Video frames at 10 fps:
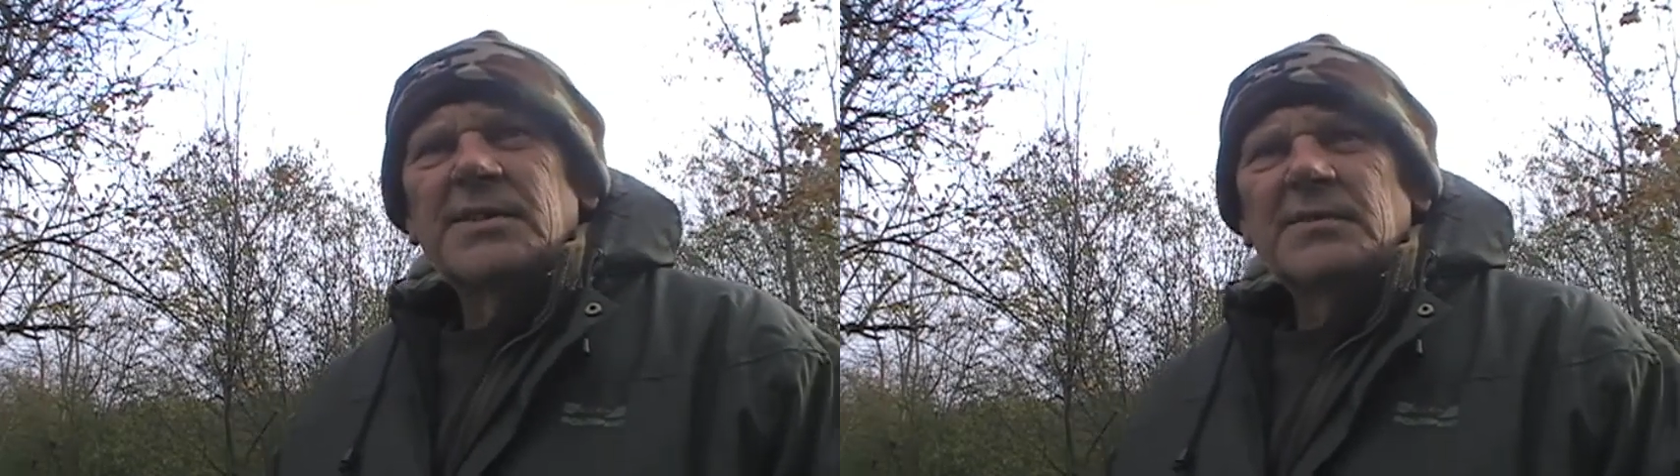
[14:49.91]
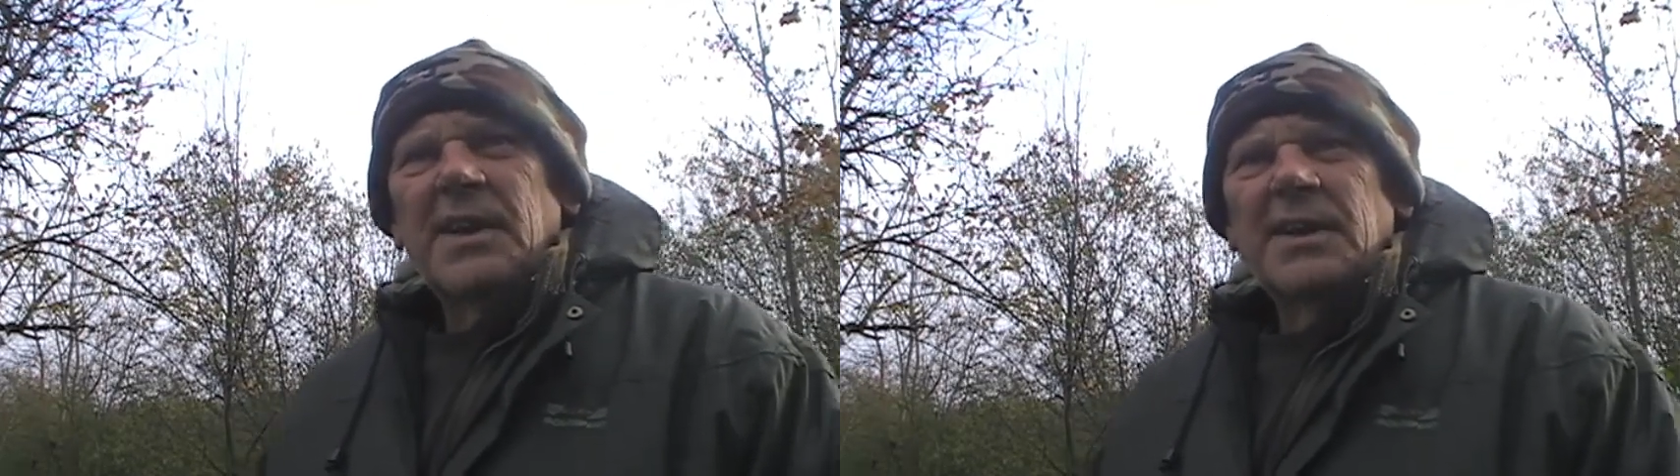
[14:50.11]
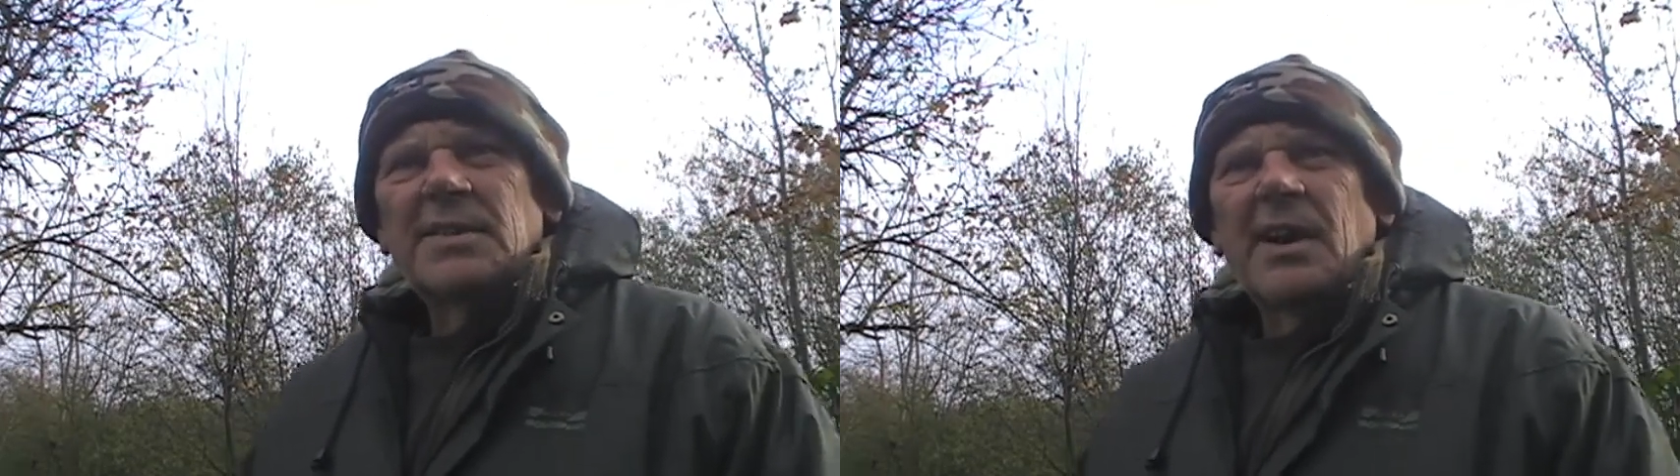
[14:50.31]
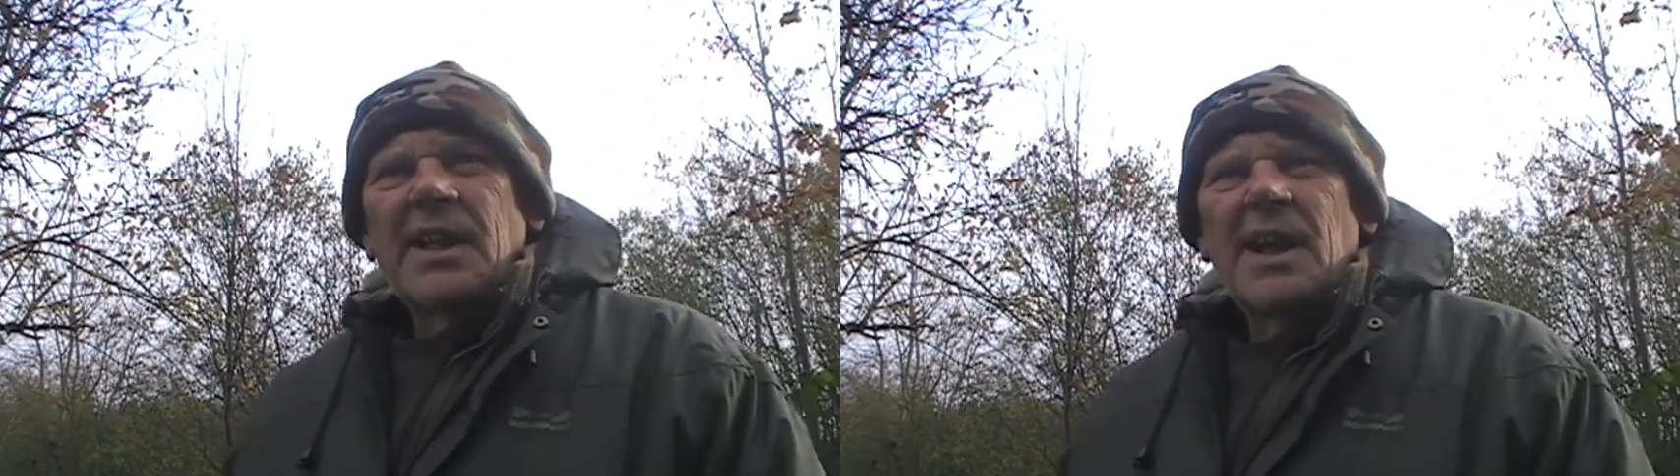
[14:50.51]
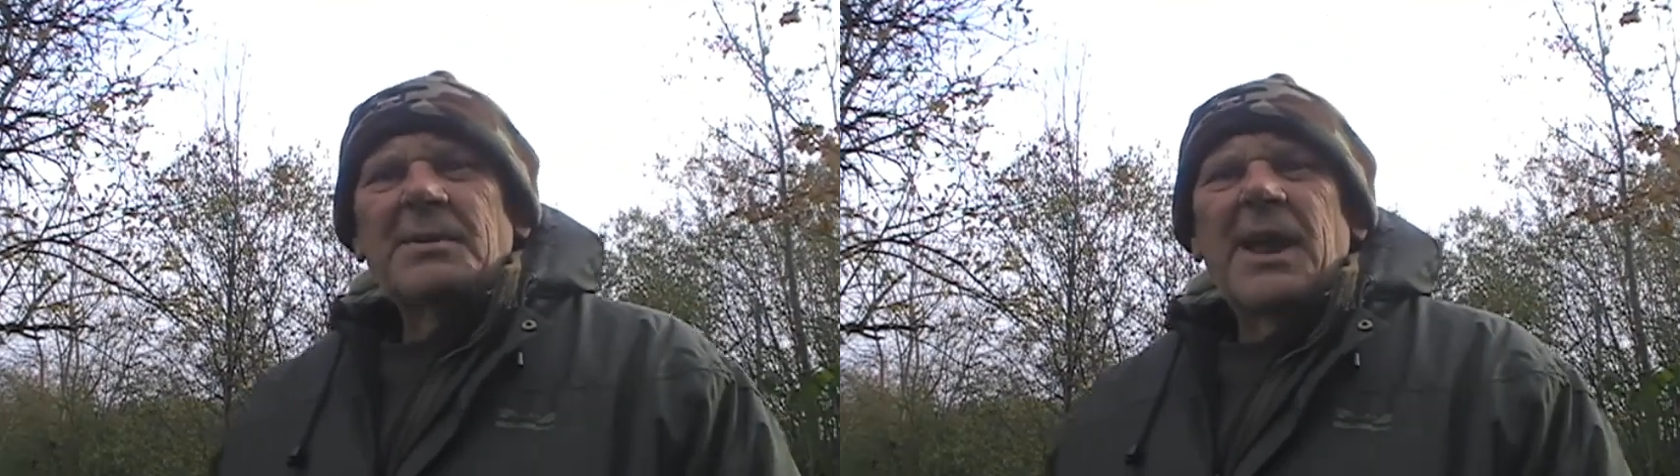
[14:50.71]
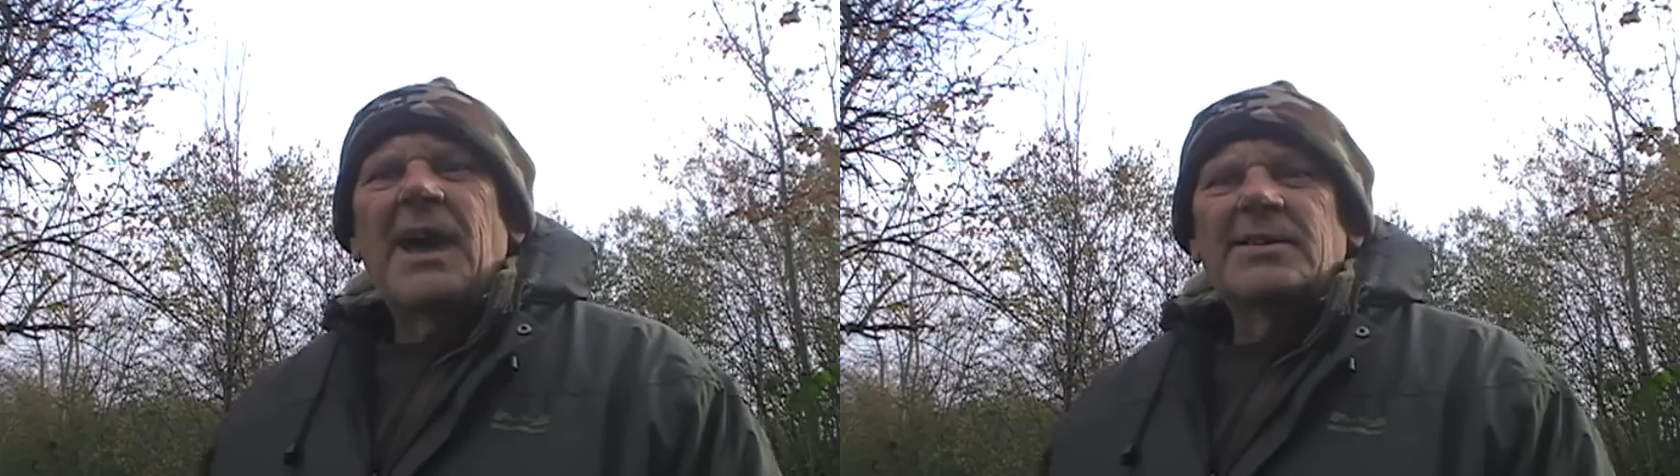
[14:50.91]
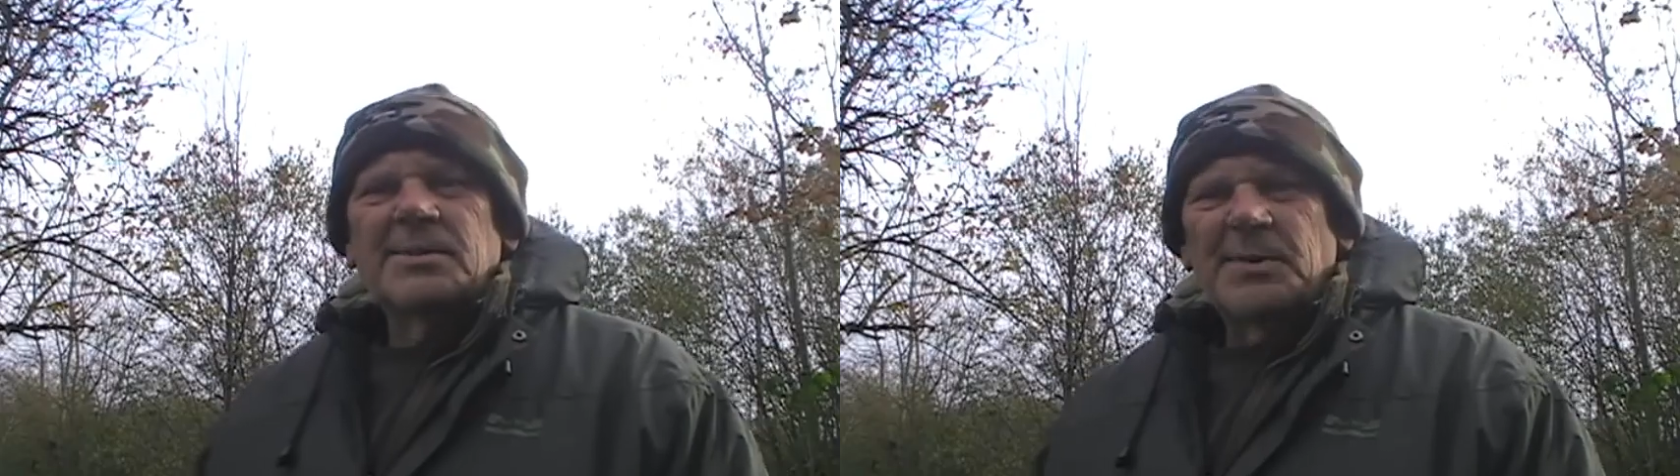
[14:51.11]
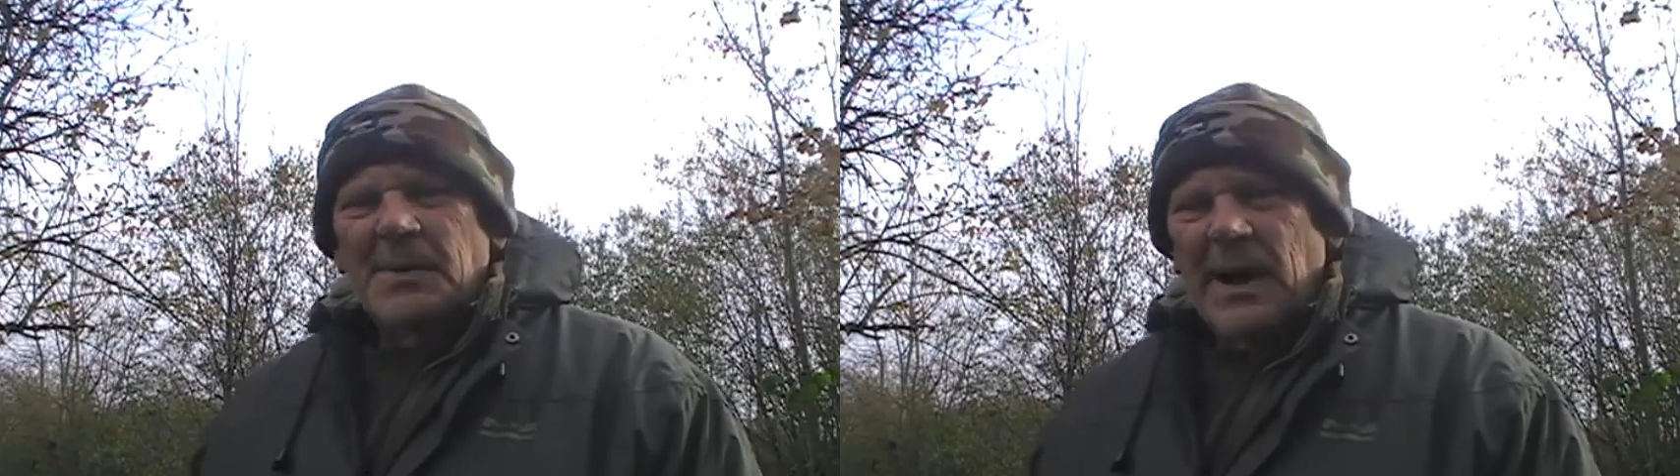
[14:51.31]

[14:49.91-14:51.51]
the reeds like coming out to me